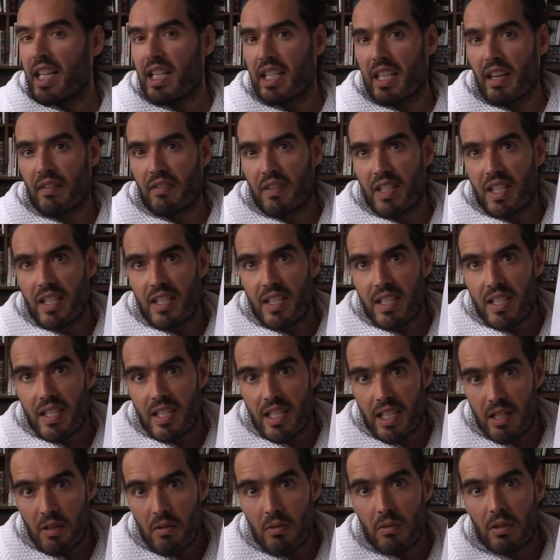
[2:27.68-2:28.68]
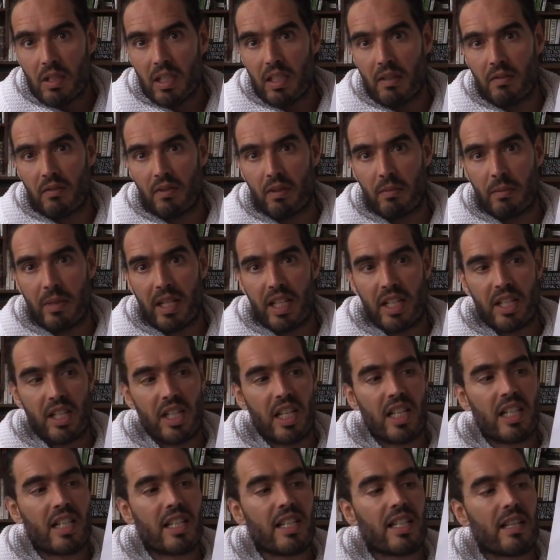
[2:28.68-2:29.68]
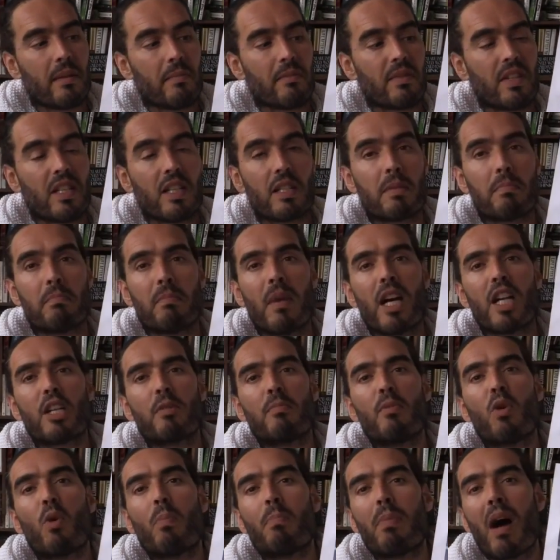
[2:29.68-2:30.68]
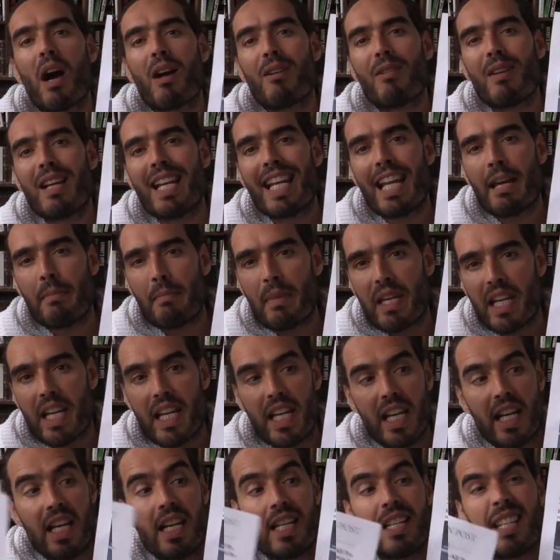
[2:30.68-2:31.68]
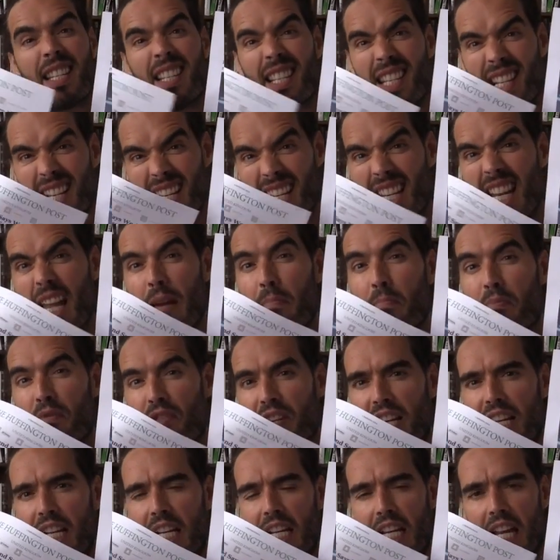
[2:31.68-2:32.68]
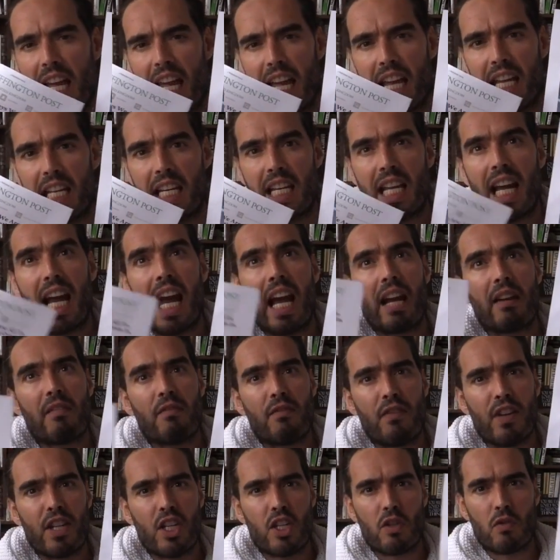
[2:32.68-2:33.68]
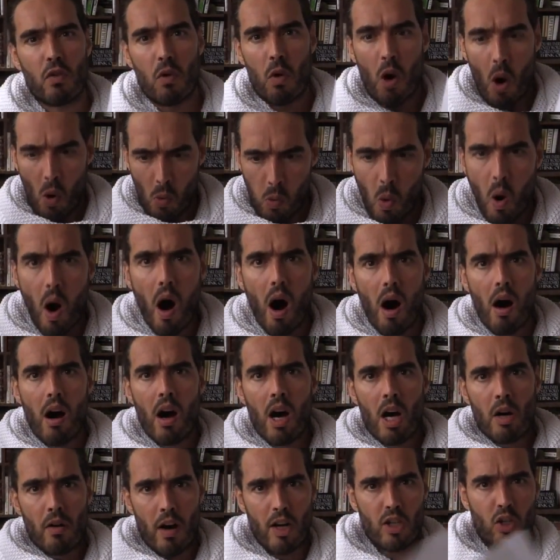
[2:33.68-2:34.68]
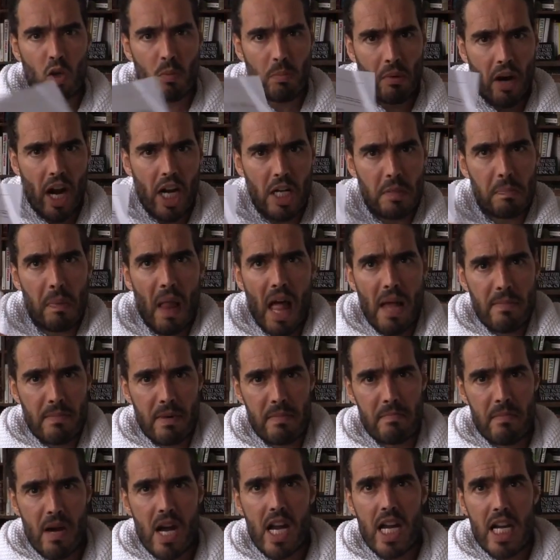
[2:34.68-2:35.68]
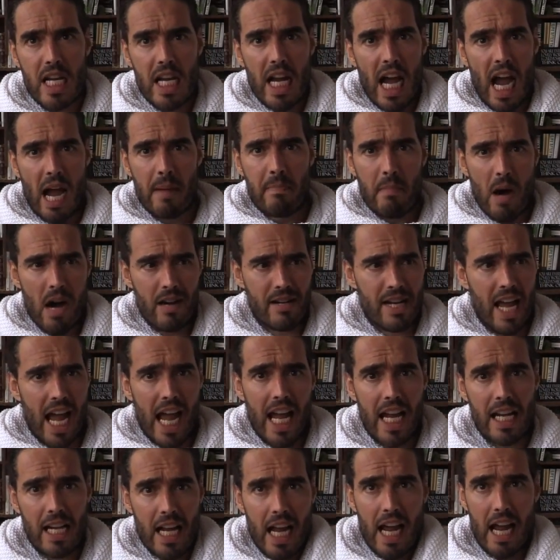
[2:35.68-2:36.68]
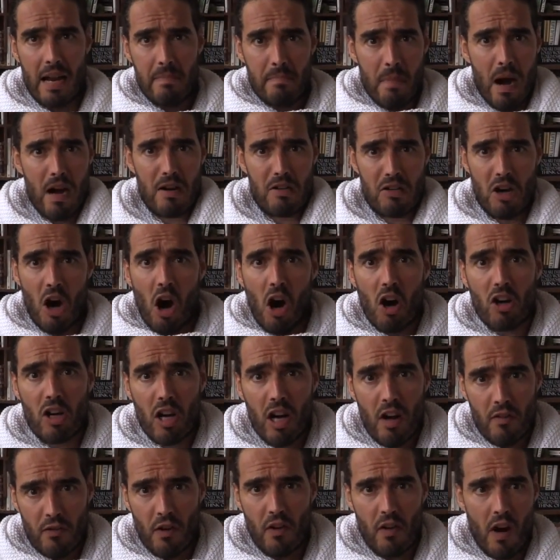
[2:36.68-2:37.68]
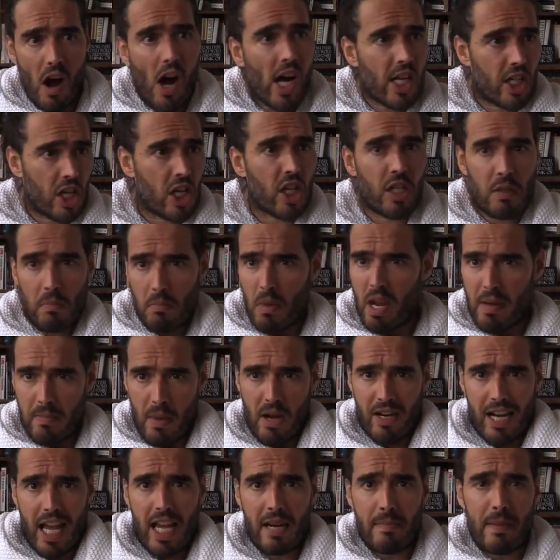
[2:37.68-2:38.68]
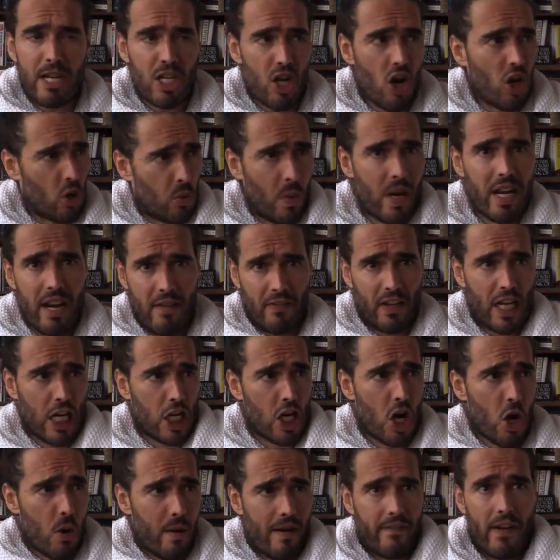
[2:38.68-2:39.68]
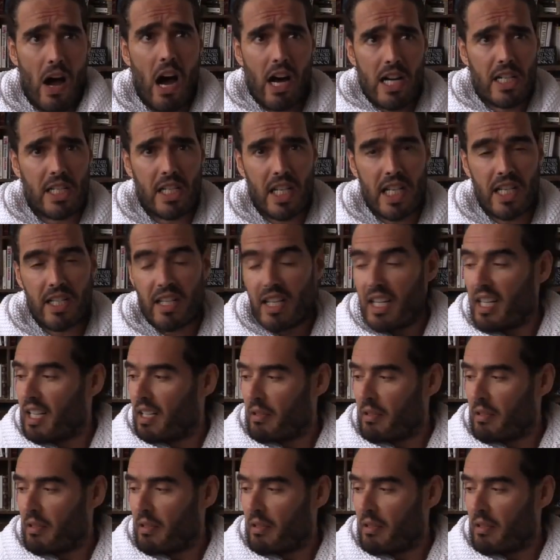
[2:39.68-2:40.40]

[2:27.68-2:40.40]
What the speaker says: is they've distilled the information into something that's much more polemic, celebrity-led and visceral. What? Russell Brand's blaming me and my nan and my dog for ISIS? Me, my nan and my dog, we've nothing to do with ISIS.